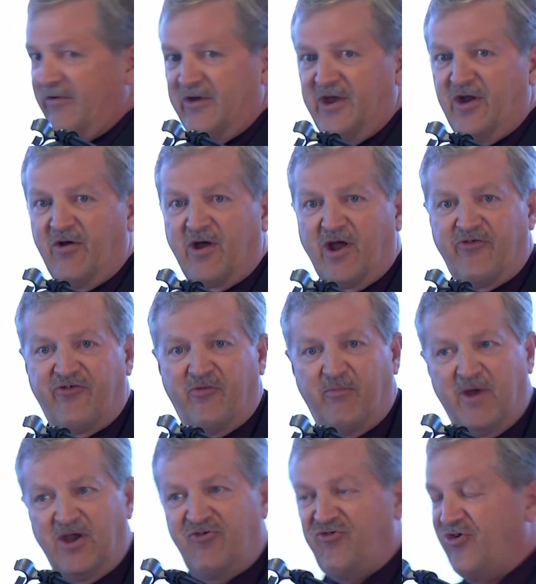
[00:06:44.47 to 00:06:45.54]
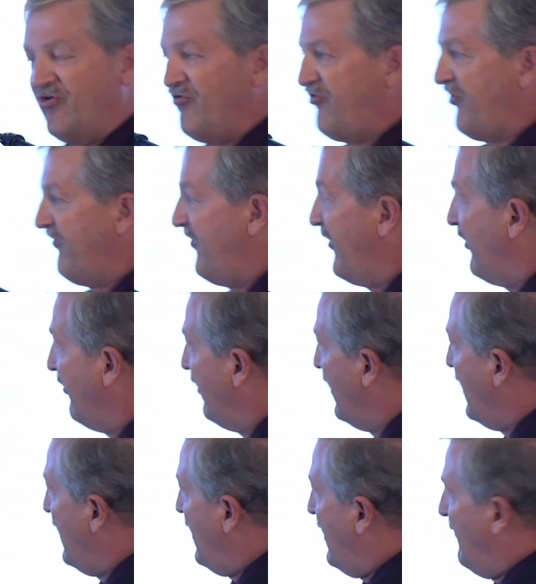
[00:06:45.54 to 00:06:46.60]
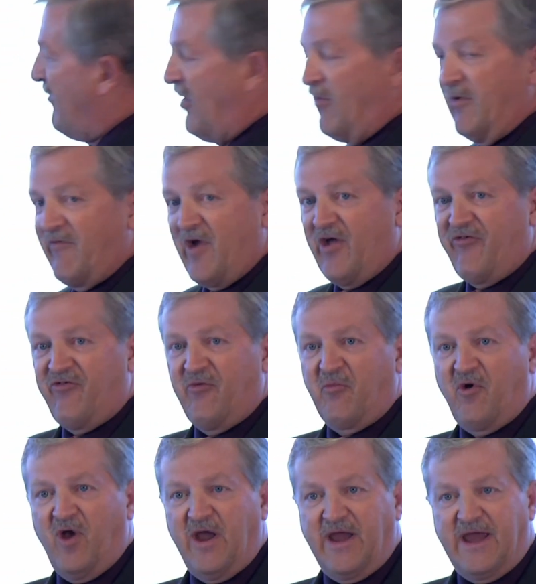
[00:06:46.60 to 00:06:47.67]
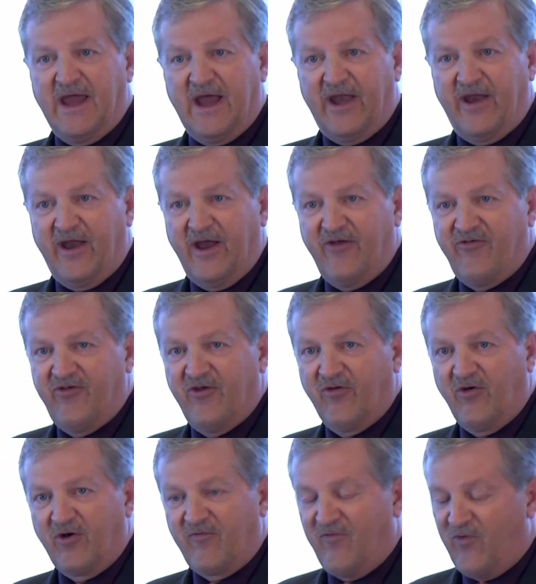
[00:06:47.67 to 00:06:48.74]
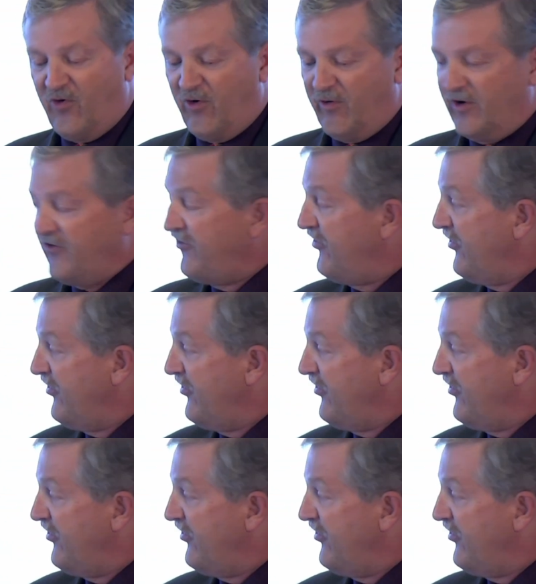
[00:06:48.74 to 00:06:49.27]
you know, got some big shoes to fill, but we've got some great candidates and look forward